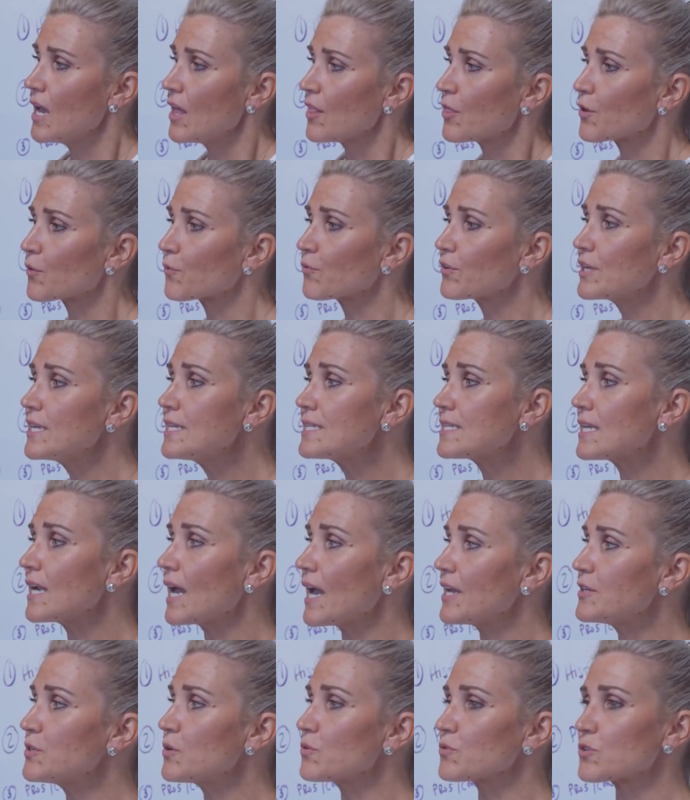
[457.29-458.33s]
the reason
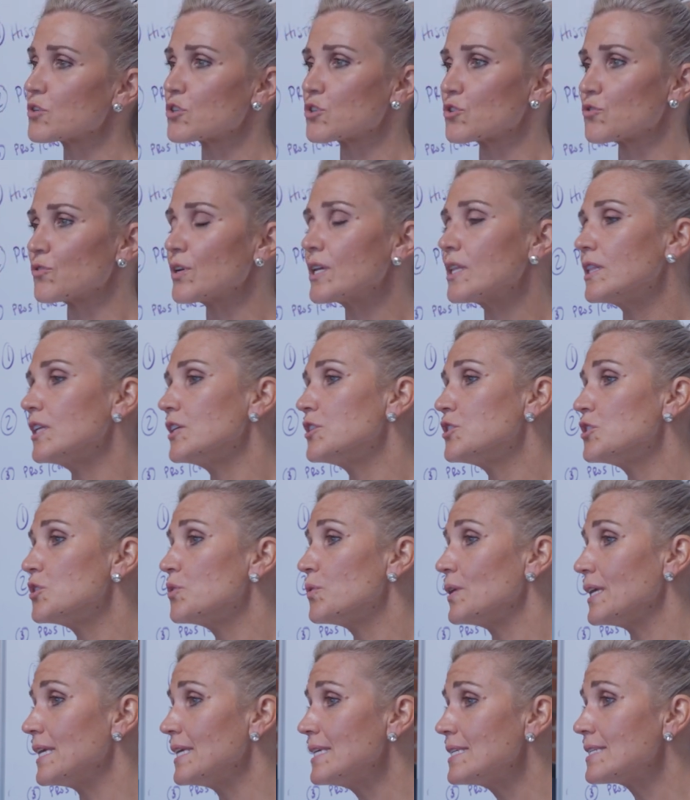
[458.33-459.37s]
I don't strictly do
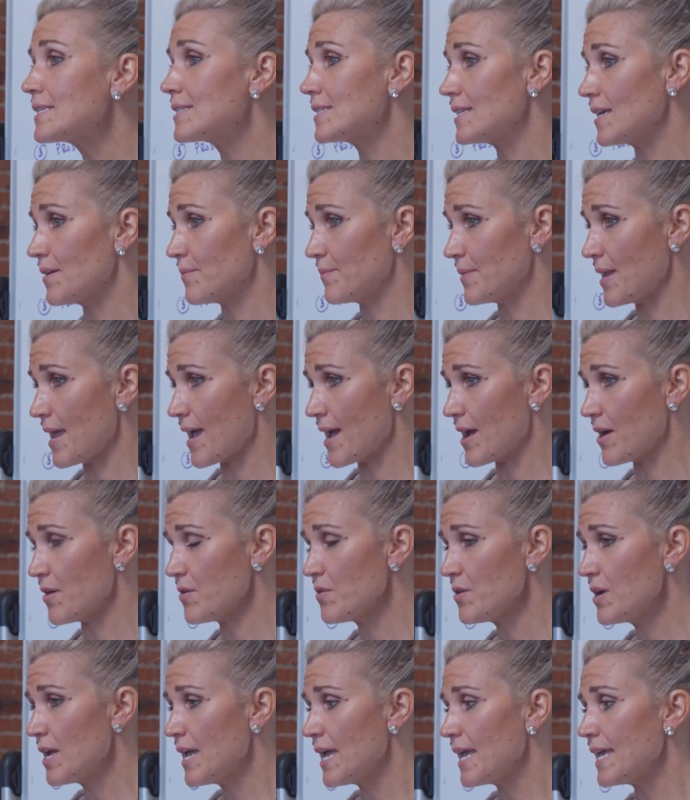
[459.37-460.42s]
Estim
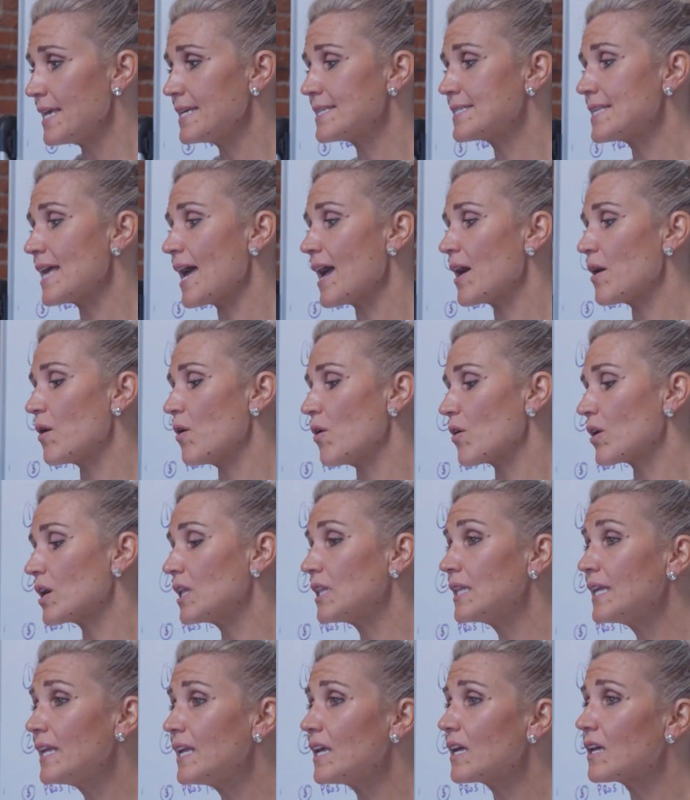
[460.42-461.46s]
now is that
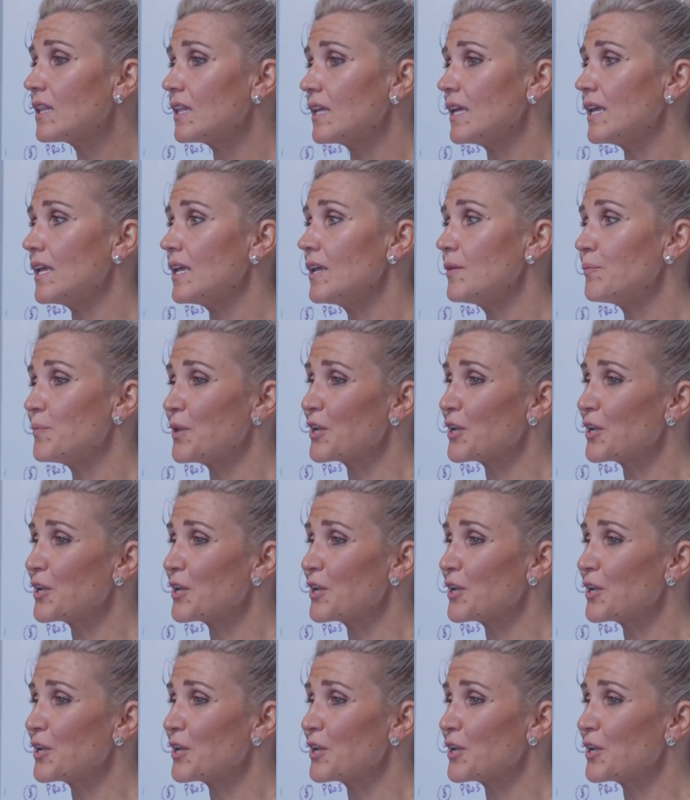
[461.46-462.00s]
clinically,